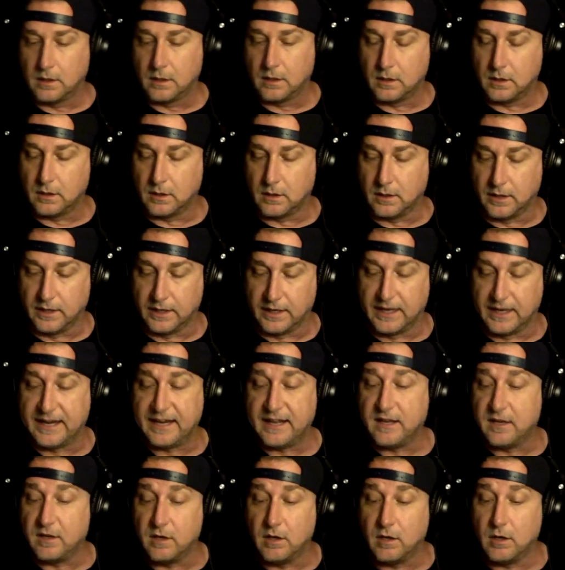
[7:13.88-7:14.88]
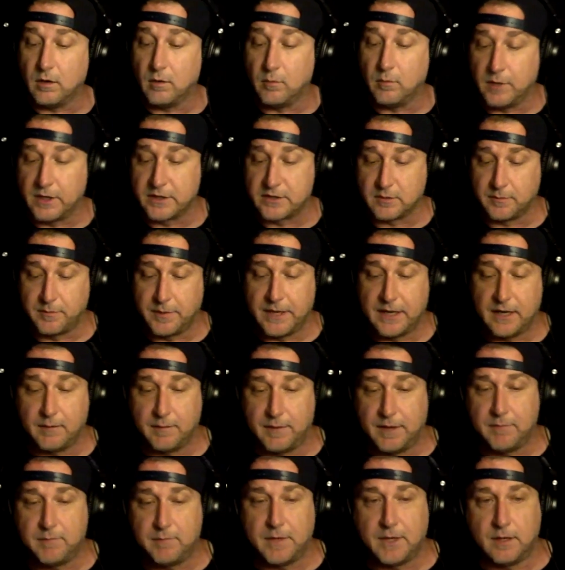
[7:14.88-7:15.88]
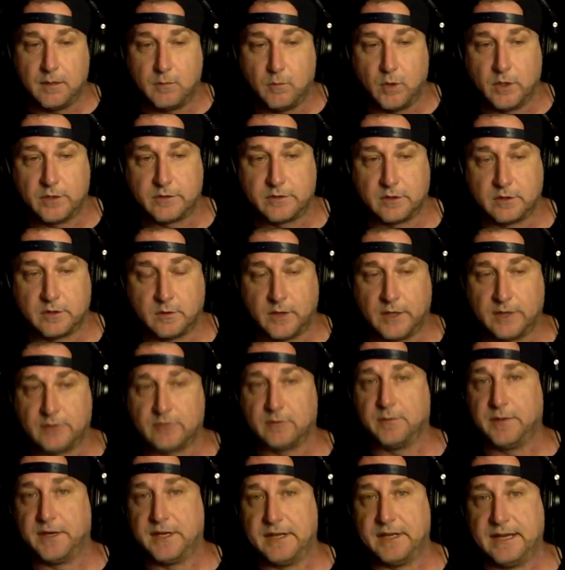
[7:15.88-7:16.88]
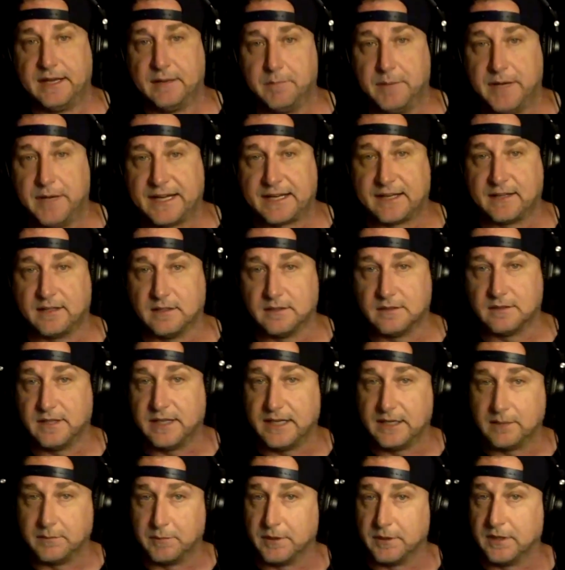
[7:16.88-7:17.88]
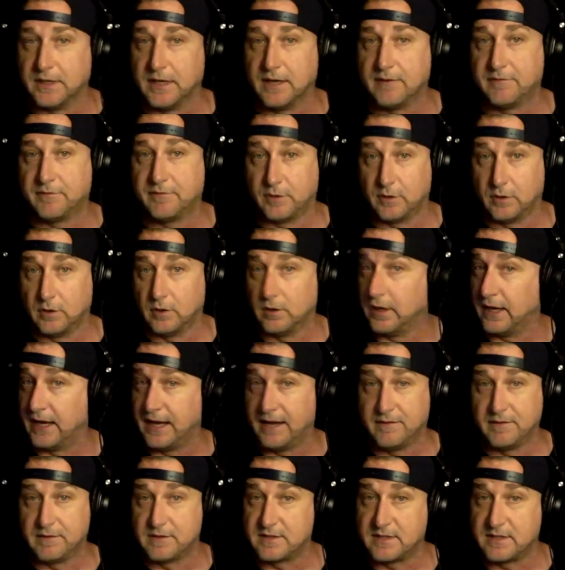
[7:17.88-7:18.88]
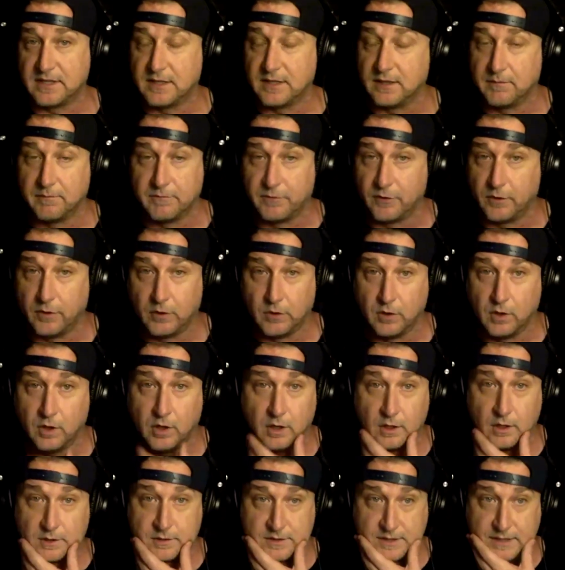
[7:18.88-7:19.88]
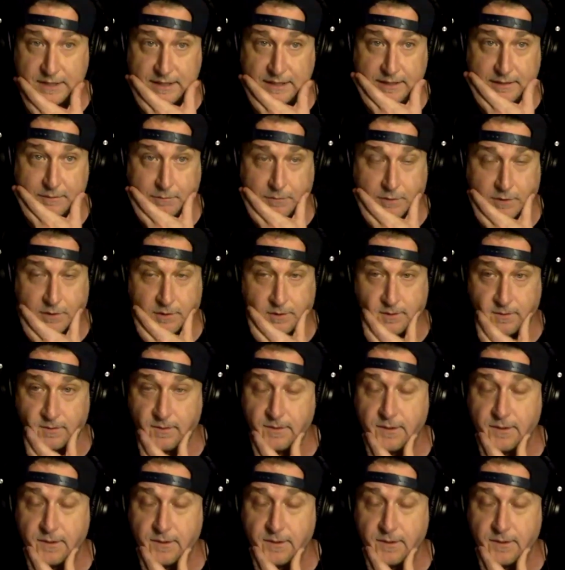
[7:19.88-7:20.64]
And I didn't know much about him. I met him once or twice with my dad back in the day, but I haven't seen him for a long time.